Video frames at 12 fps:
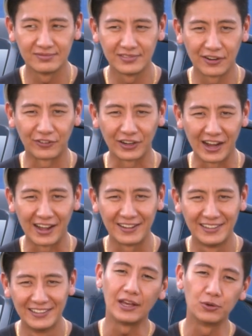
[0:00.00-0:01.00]
I forgot.
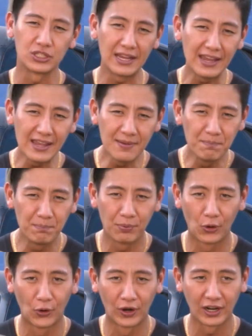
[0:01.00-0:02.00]
It was
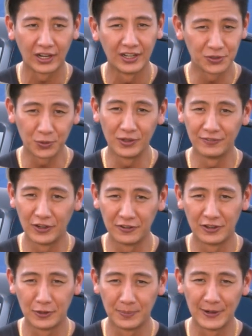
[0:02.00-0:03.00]
inboard, twin
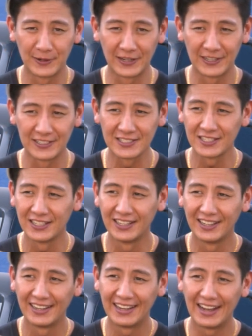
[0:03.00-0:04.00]
VOLVO motors,
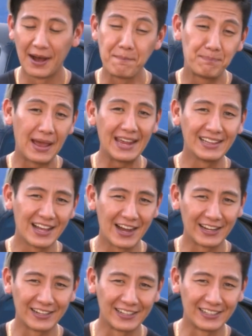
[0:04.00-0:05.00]
a
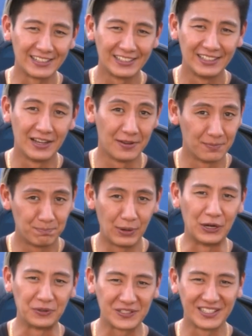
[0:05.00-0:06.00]
Bayliner
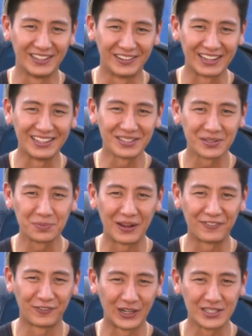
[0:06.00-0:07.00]
boat. Okay, this was
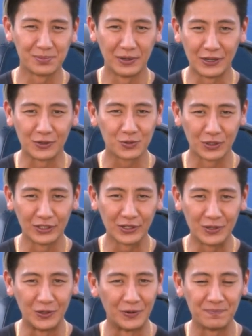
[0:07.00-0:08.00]
my first boat. It was really
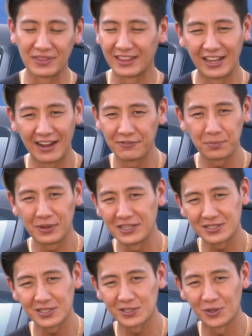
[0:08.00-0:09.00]
cool. Didn't have a
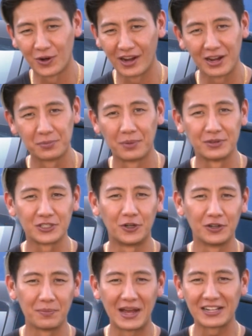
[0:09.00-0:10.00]
place to store it. I remember
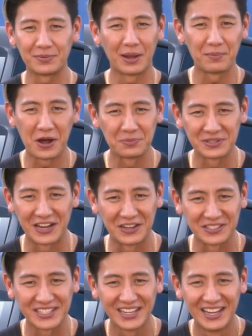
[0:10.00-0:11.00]
towing it back to my mom's
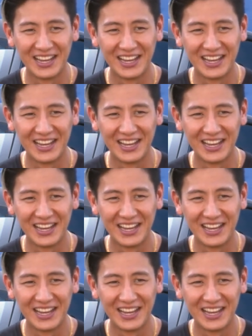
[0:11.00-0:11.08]
house